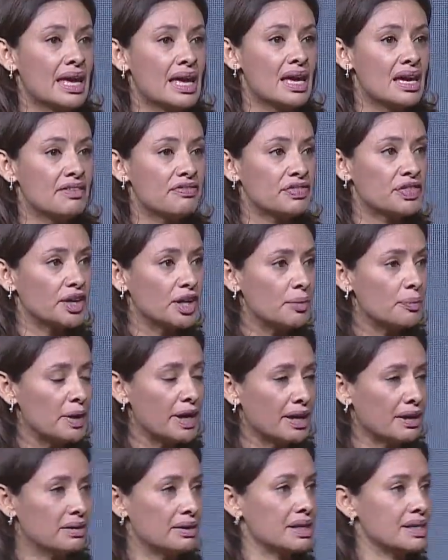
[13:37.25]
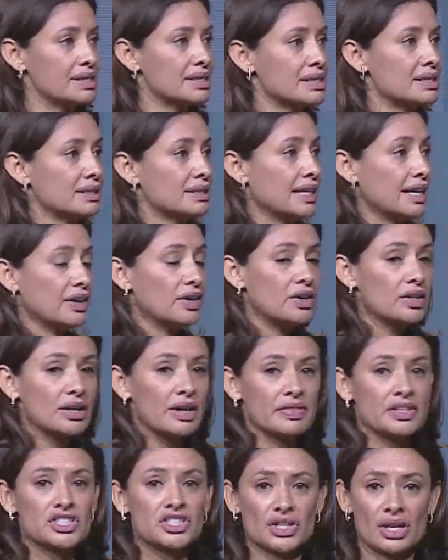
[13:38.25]
If their parents get hurt
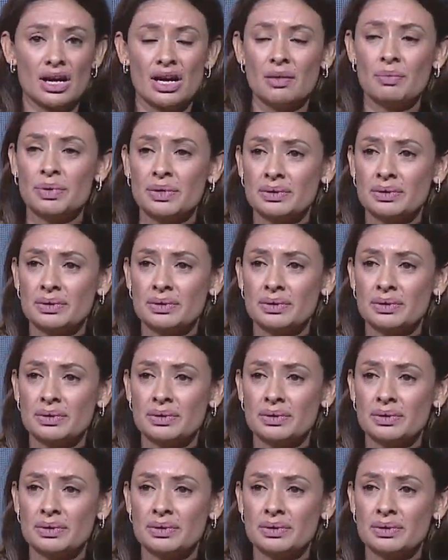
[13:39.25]
on the job,